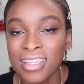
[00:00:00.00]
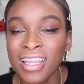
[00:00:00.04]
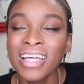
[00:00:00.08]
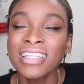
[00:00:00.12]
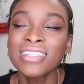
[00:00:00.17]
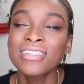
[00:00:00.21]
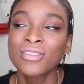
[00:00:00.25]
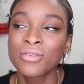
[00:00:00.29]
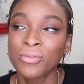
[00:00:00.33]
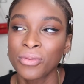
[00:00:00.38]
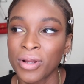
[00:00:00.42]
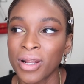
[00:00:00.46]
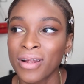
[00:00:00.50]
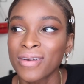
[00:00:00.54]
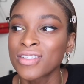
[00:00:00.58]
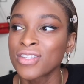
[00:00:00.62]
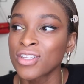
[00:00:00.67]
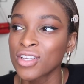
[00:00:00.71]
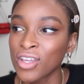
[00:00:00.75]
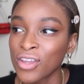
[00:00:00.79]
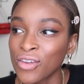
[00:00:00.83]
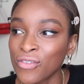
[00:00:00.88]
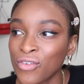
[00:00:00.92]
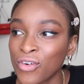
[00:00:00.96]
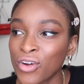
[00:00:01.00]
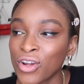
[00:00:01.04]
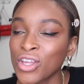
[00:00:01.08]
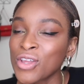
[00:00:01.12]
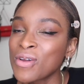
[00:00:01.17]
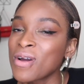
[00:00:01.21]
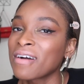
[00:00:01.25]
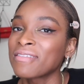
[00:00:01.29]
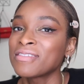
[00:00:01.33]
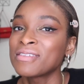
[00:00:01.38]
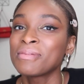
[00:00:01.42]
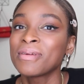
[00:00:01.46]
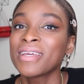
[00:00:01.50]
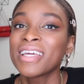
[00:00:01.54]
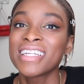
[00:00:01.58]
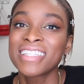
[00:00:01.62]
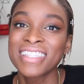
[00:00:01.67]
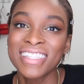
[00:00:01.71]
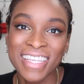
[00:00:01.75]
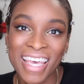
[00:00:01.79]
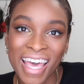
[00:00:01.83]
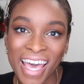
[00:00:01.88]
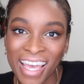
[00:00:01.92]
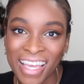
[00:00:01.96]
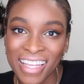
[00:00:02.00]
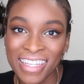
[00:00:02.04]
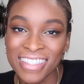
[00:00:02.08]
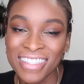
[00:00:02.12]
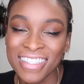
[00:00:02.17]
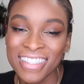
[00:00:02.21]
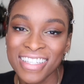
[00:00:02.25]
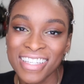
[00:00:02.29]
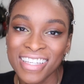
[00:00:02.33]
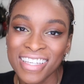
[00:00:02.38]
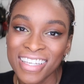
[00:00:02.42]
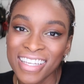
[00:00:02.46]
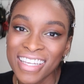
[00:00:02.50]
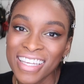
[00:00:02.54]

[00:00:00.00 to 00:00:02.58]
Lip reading: That's the word I was looking for. You have to be content